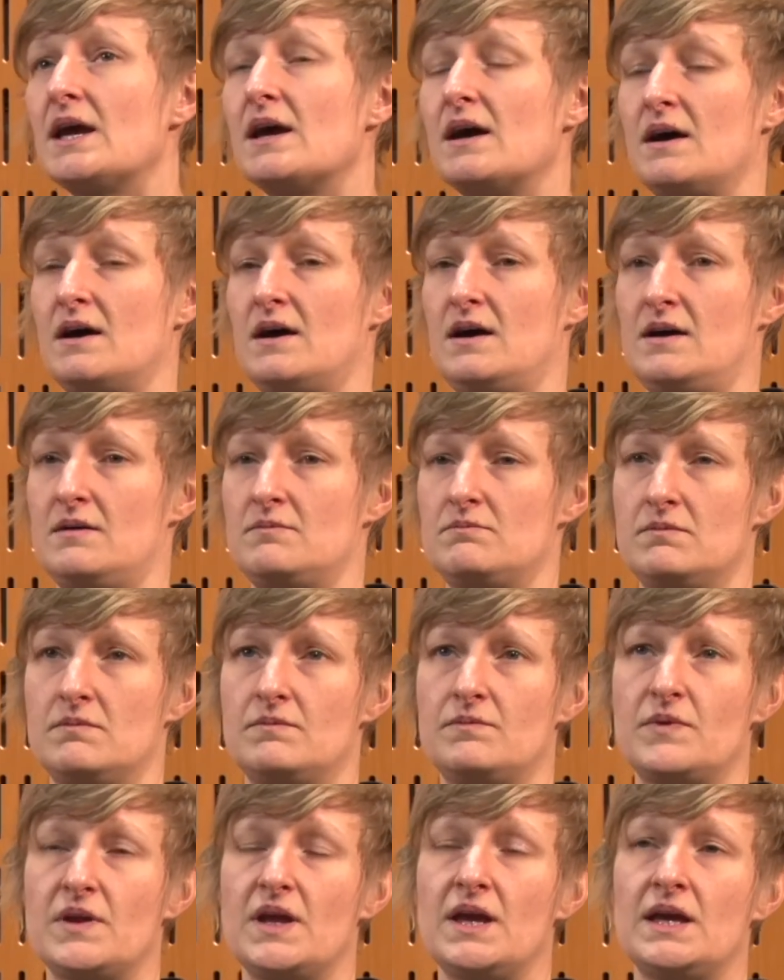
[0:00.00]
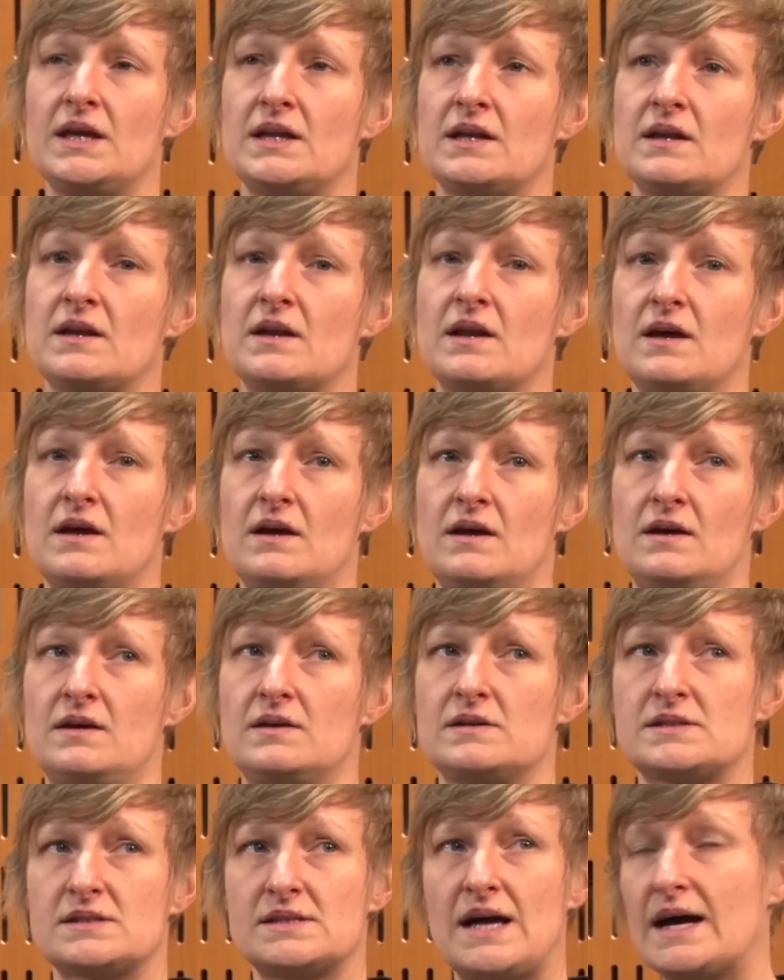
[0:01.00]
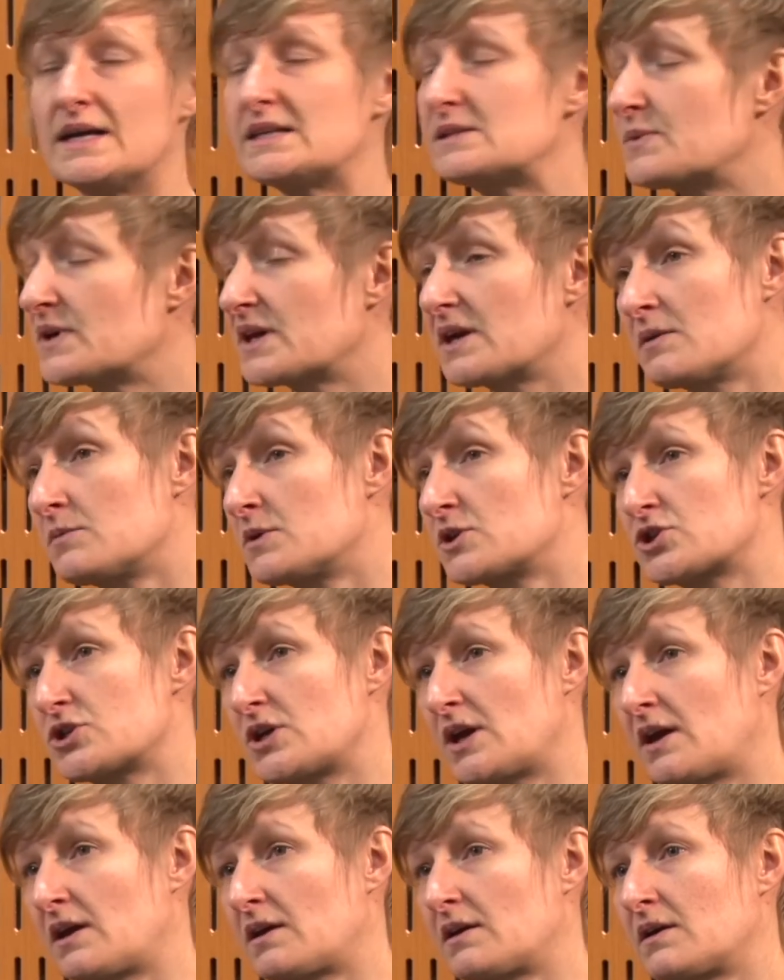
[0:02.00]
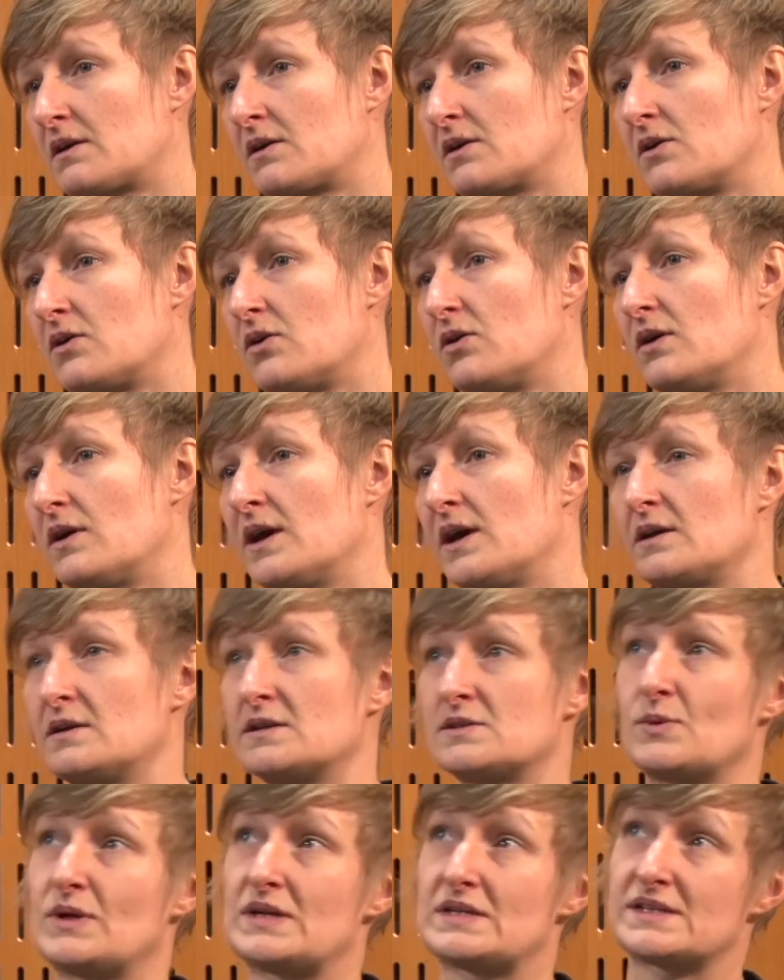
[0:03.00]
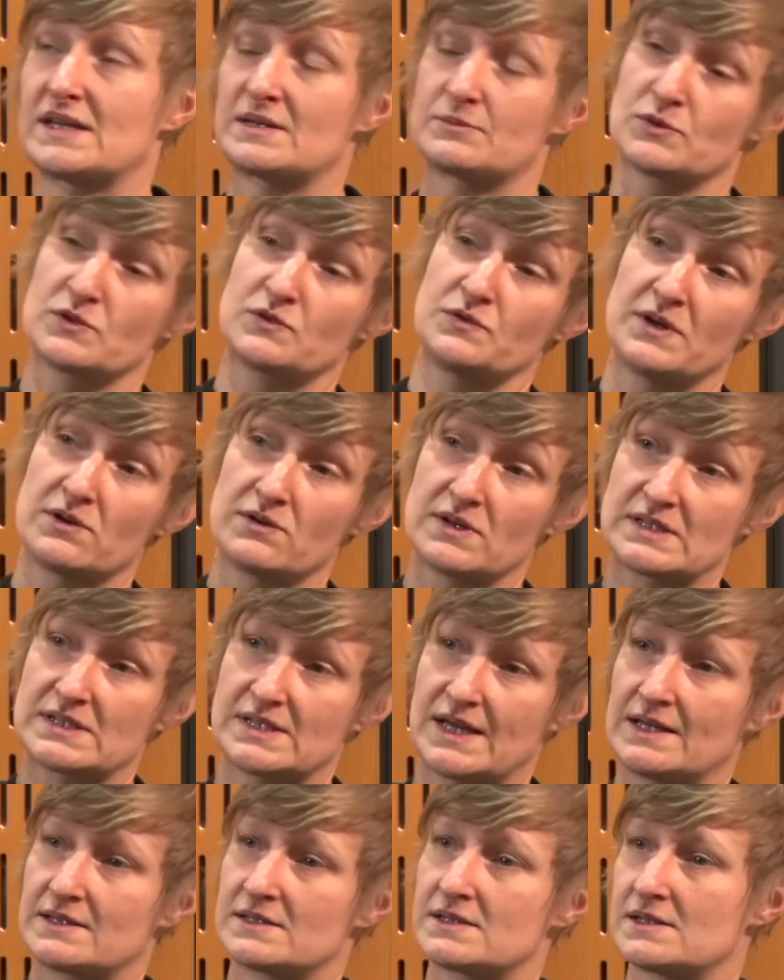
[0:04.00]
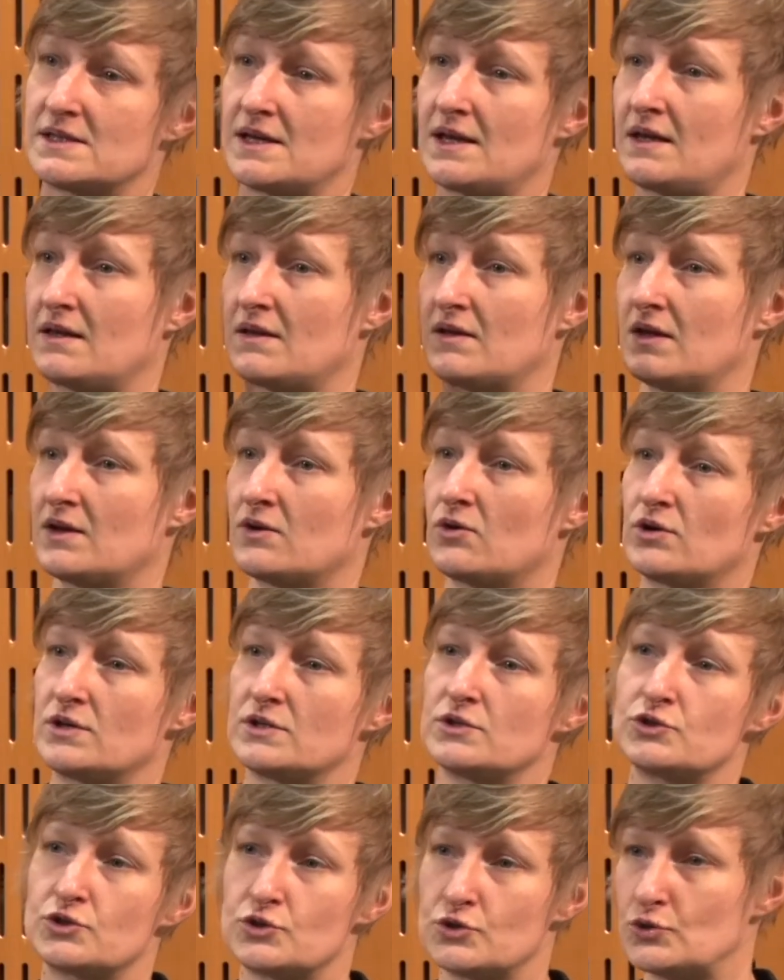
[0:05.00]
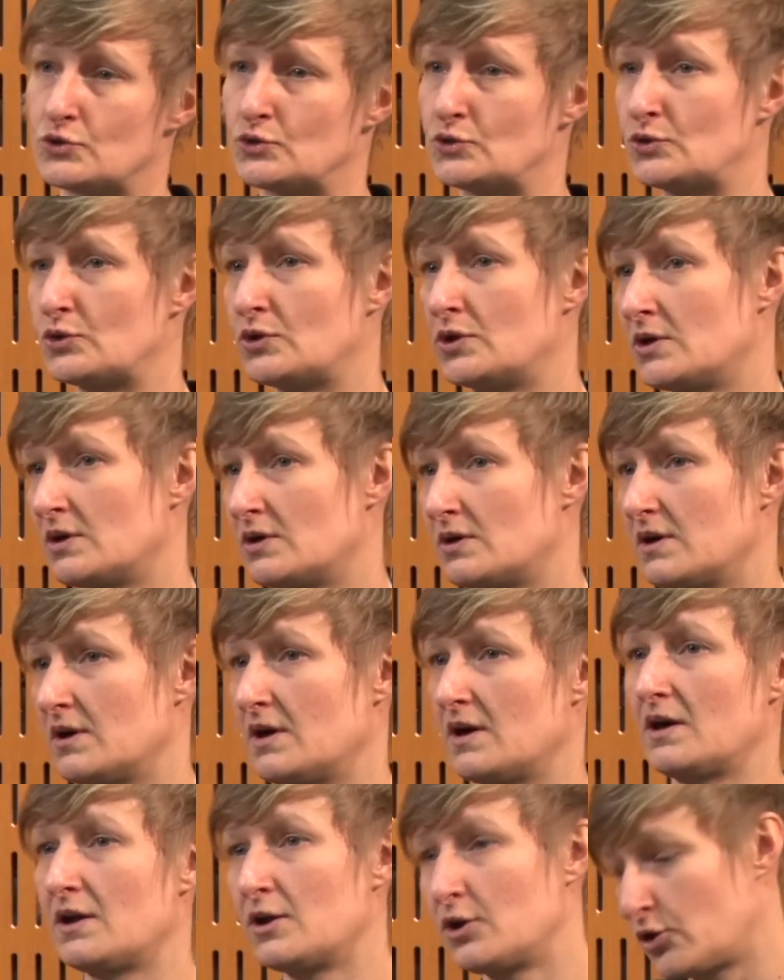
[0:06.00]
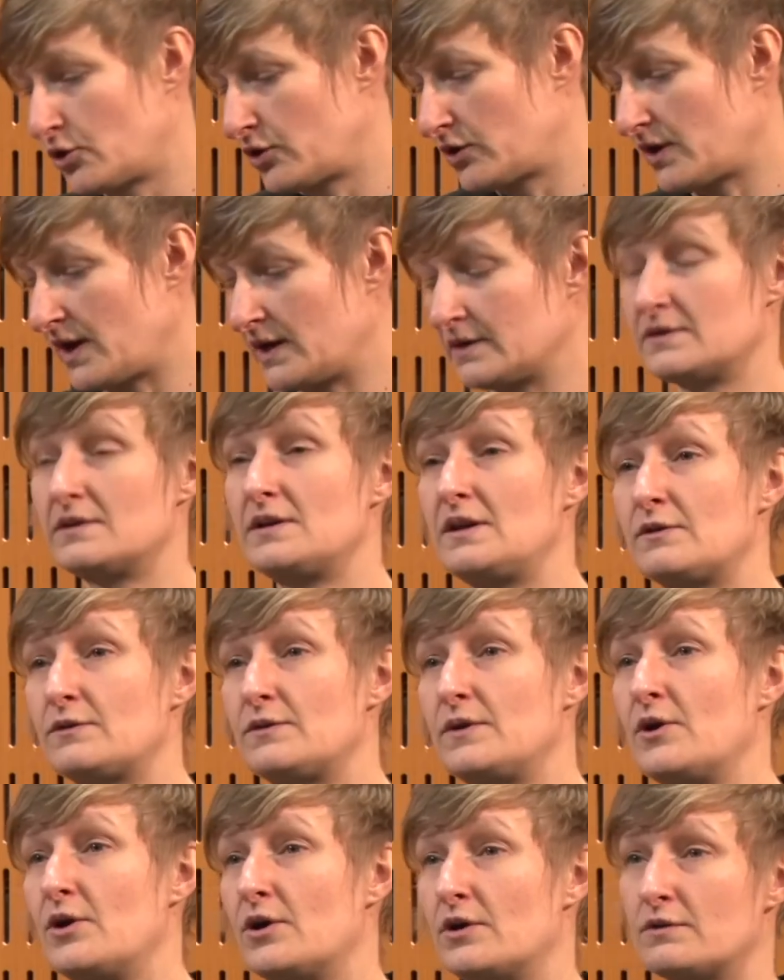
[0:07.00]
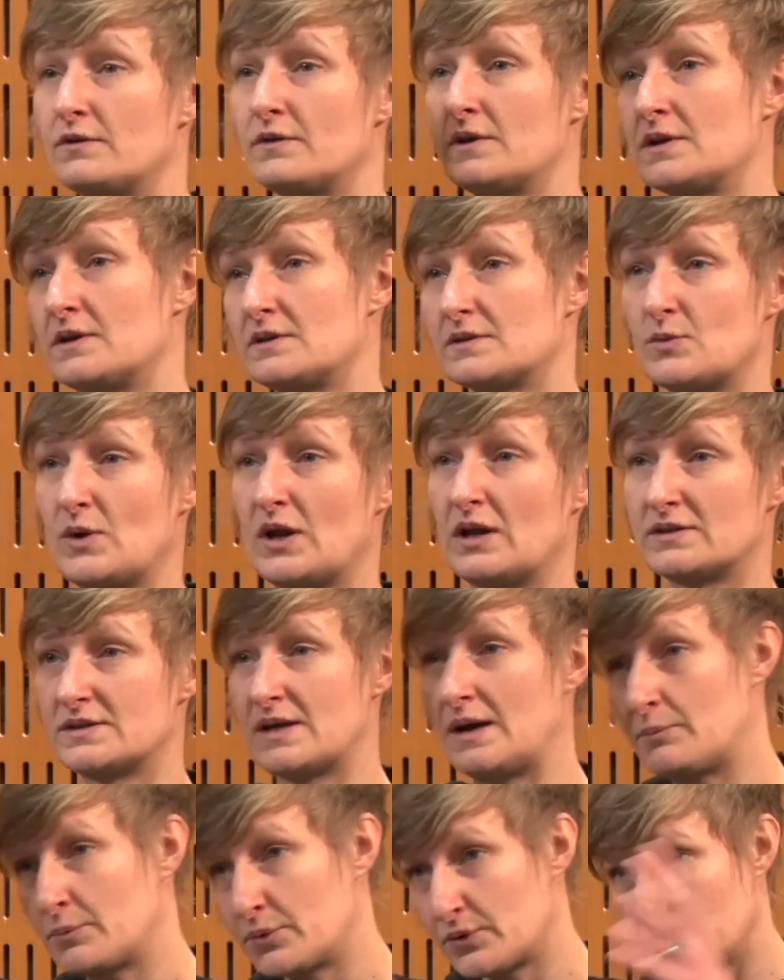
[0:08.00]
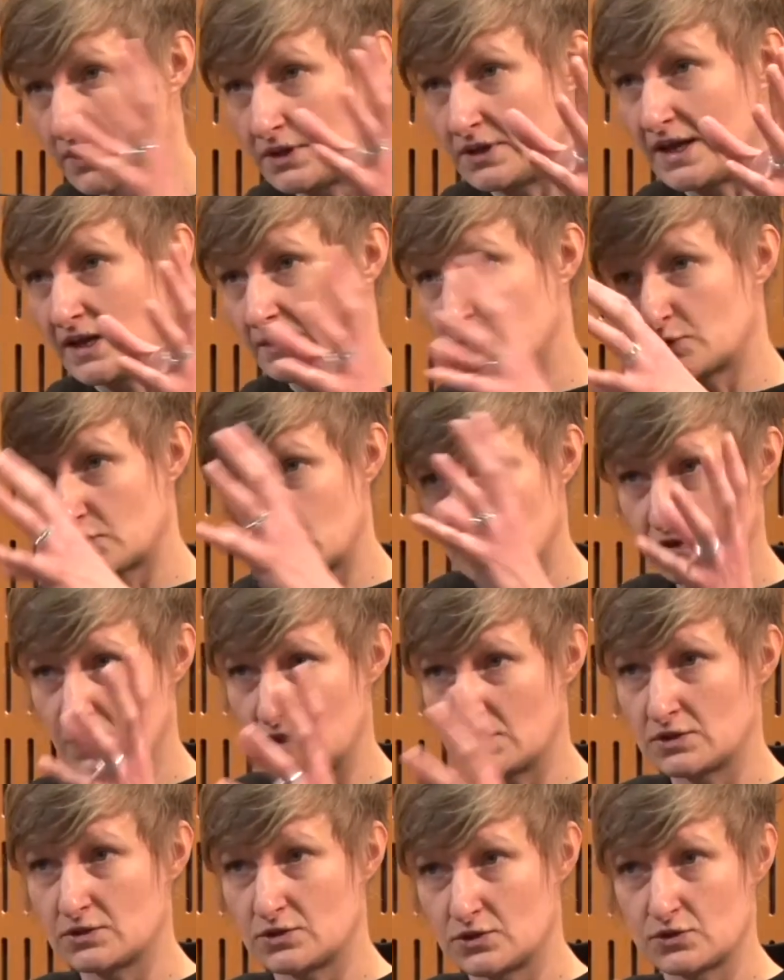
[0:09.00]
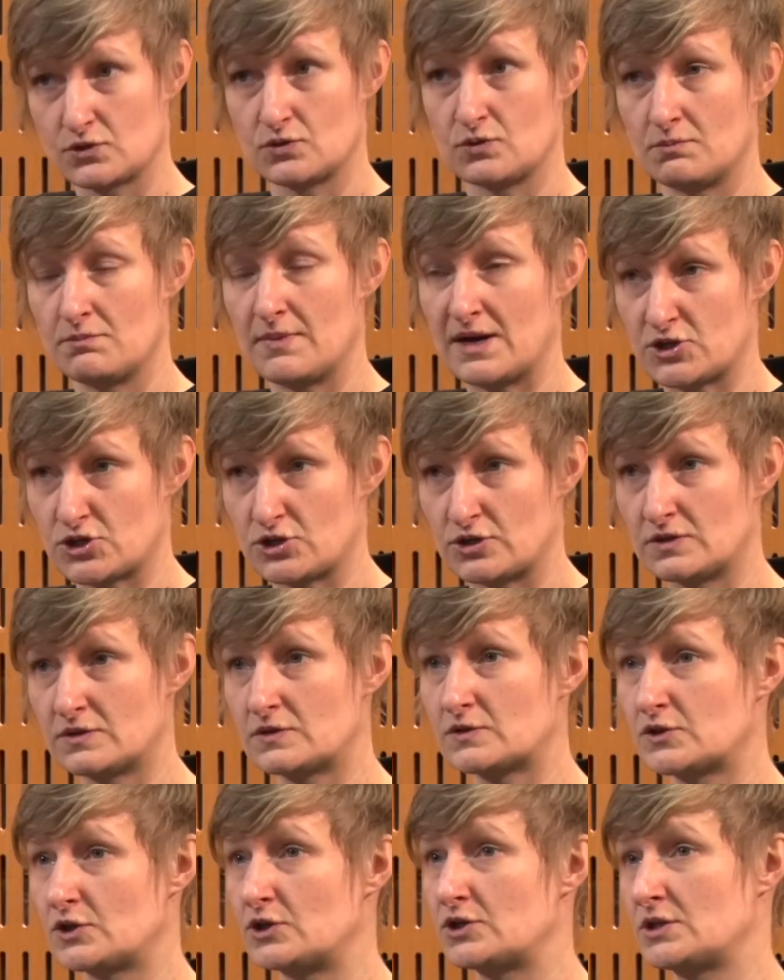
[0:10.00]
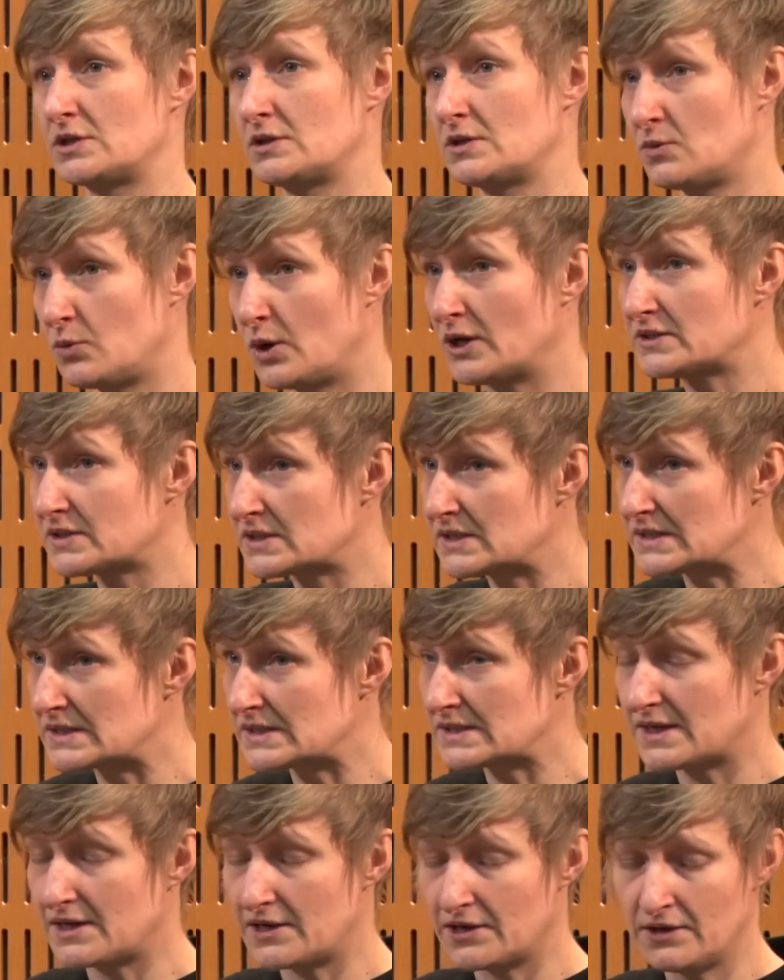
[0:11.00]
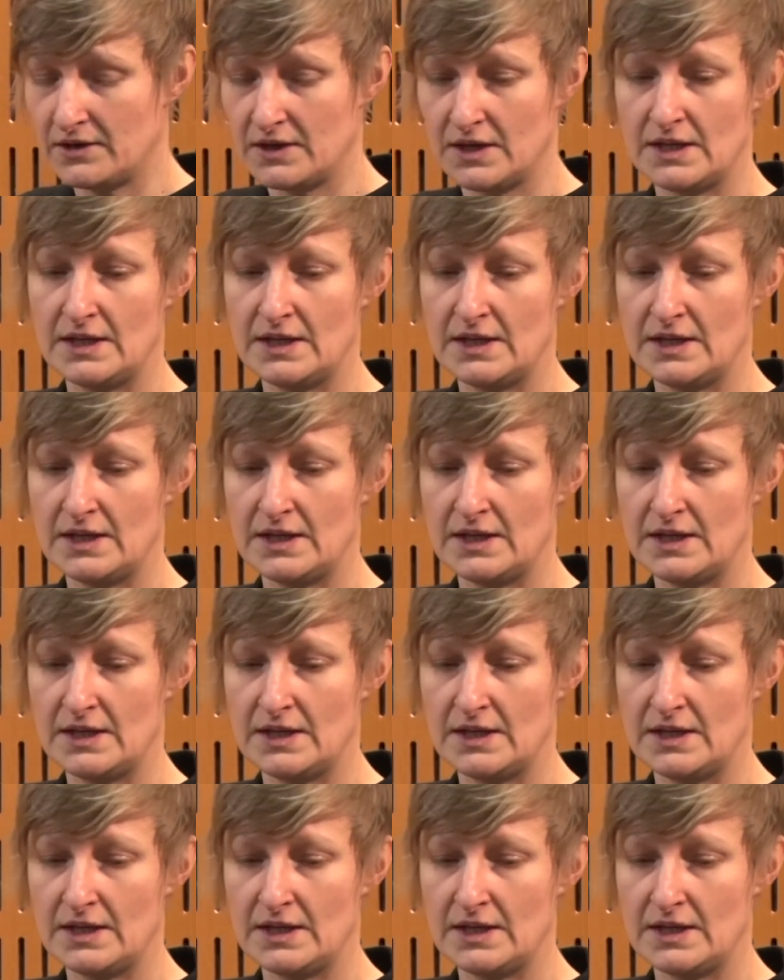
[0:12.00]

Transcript: Um, in uh, seismic imaging, as well as atmospheric sensing, in order to uh, look underneath the earth and as well as up in the atmosphere to measure certain quantities there.